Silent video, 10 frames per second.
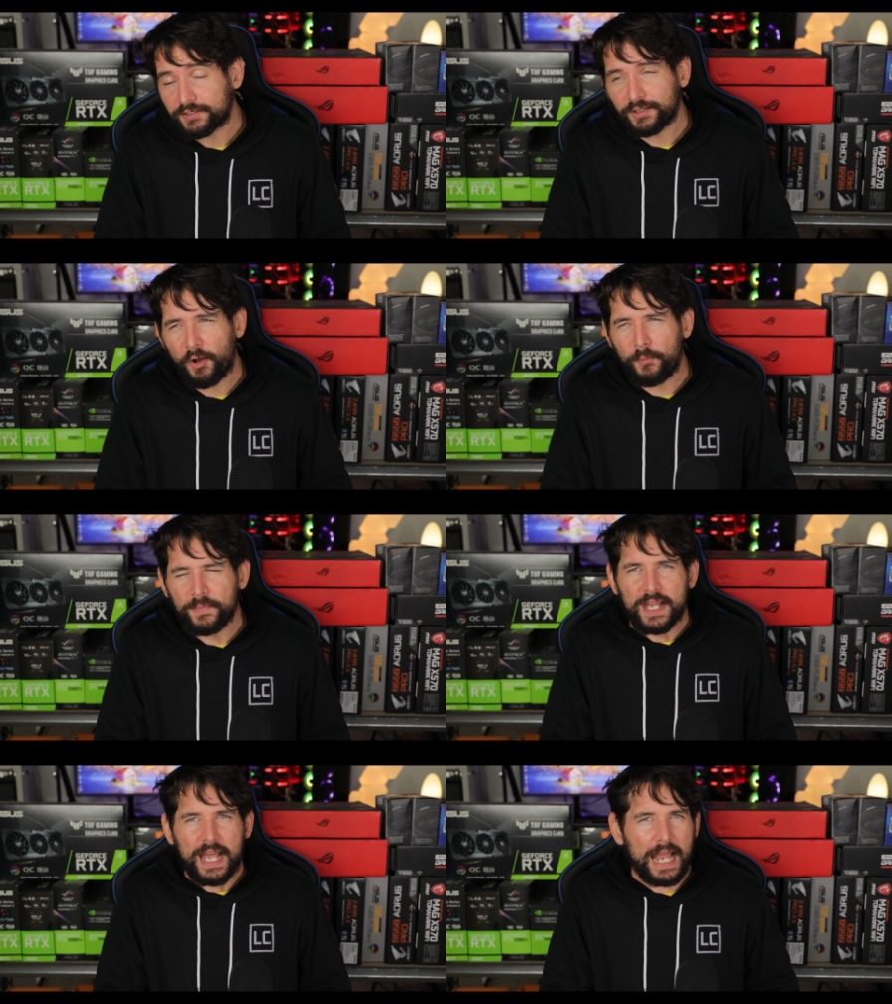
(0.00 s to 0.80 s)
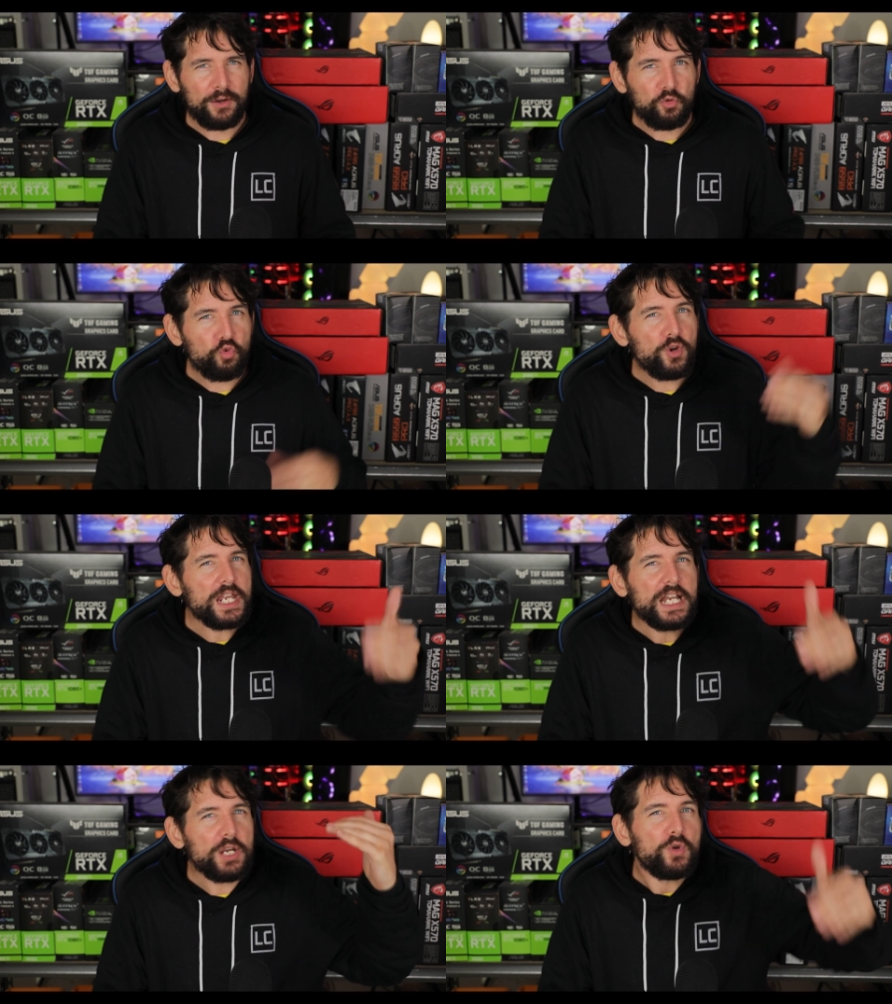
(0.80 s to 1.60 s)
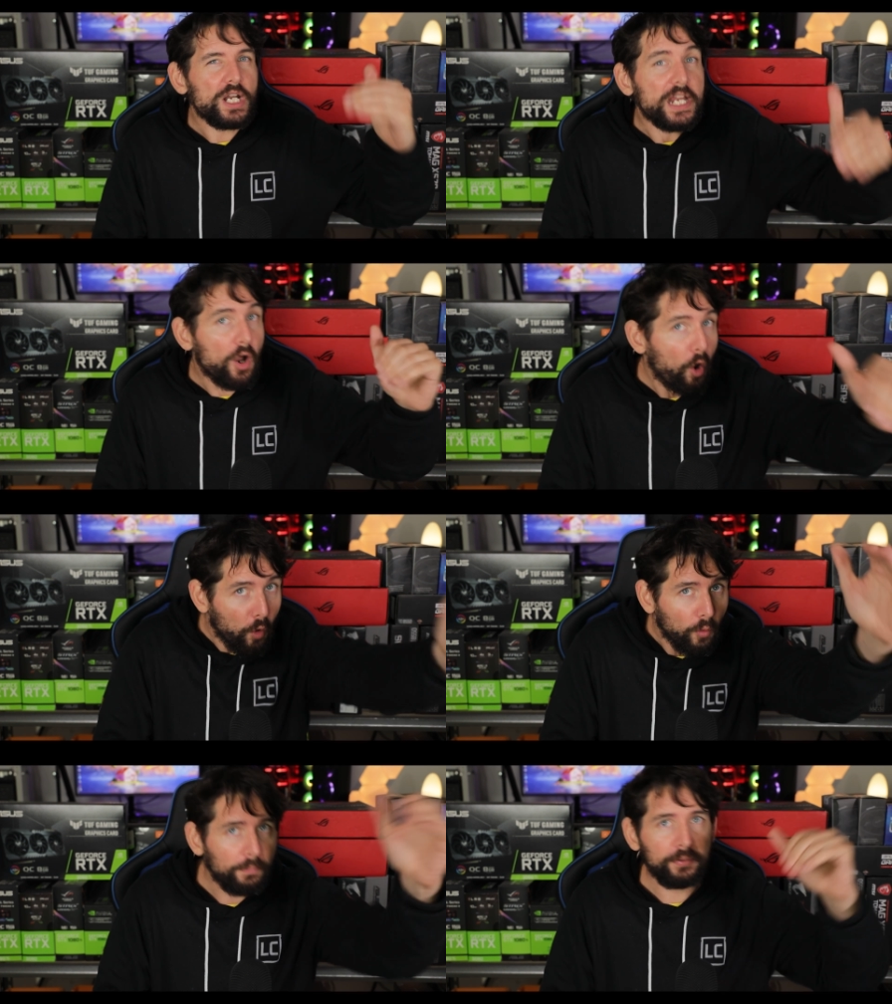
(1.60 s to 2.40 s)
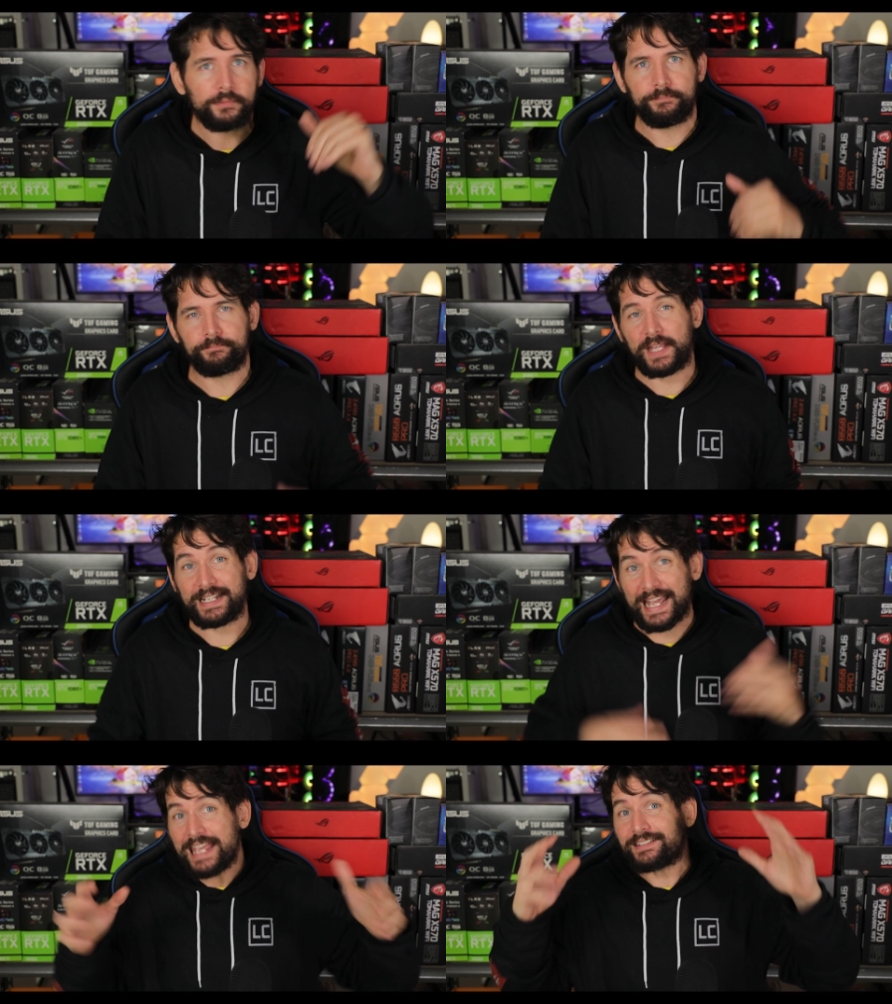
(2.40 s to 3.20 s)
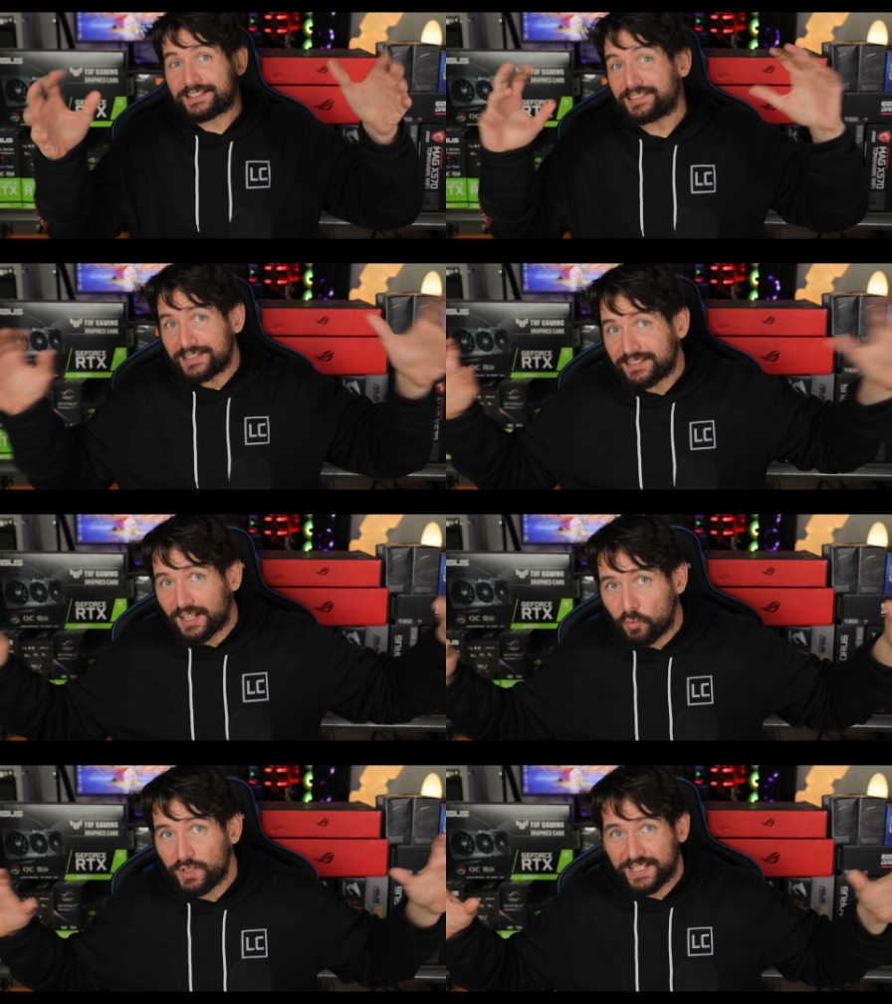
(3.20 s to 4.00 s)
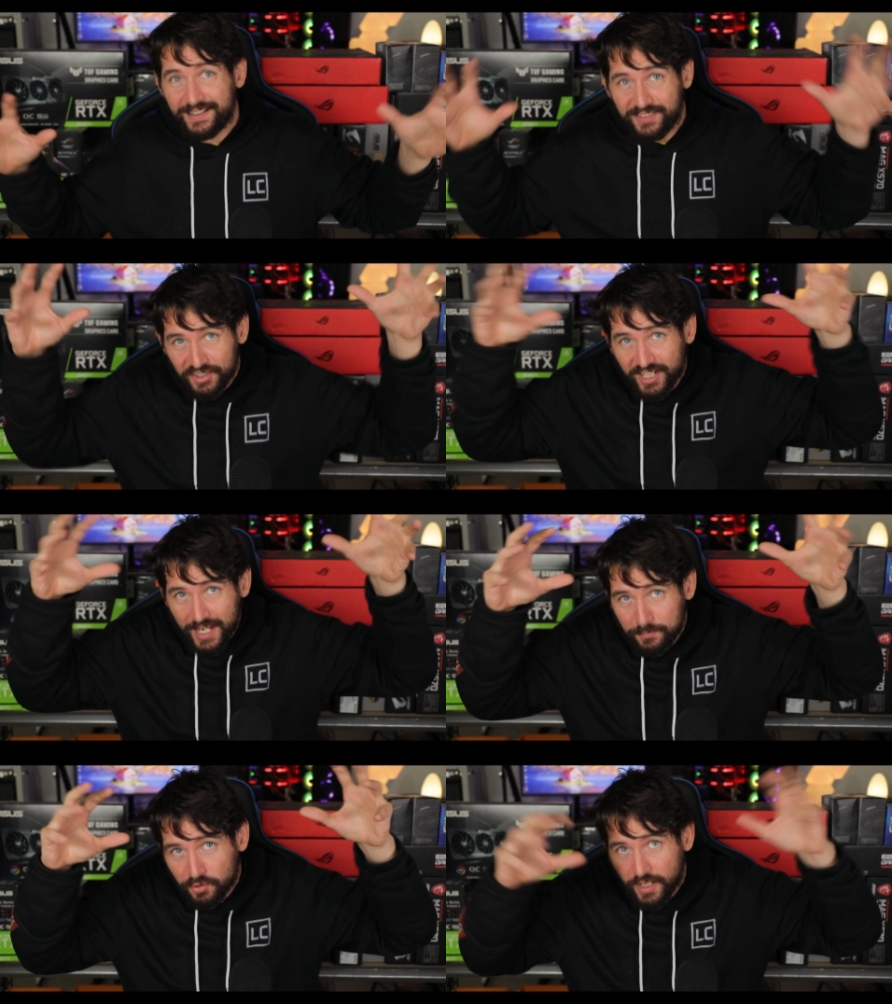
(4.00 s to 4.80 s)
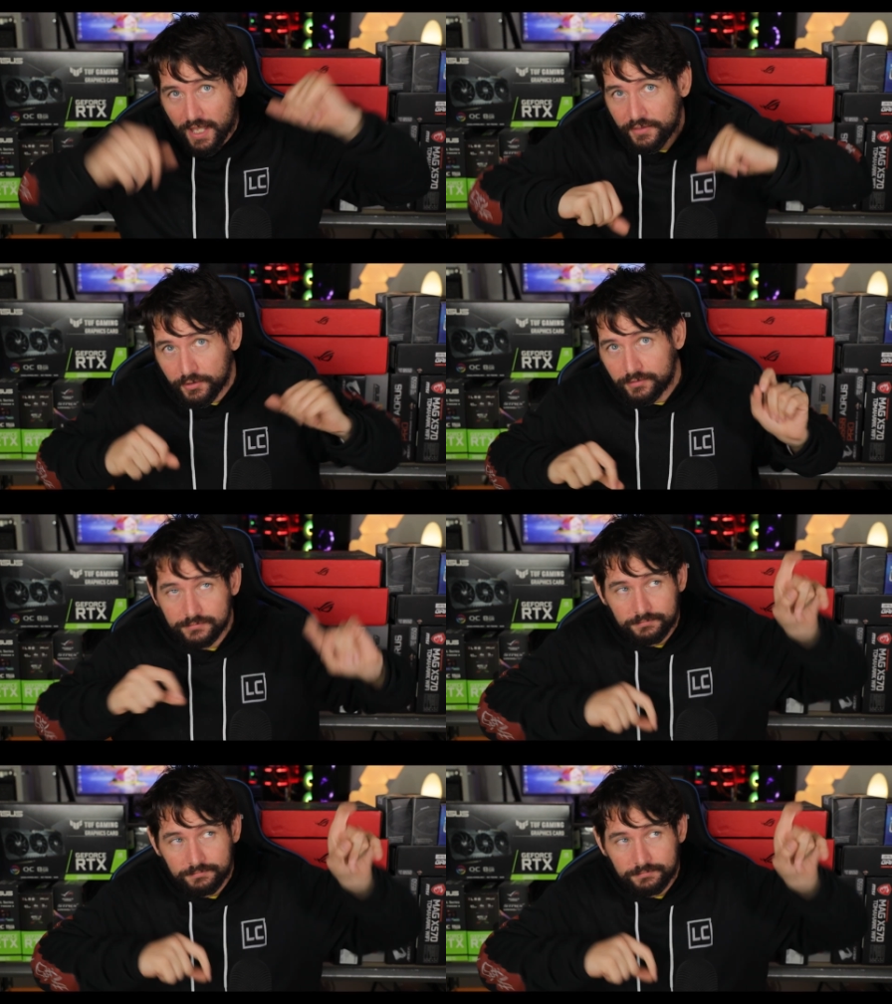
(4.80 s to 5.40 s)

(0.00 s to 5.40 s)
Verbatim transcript: So I really hope that ASUS and Intel will get their game together,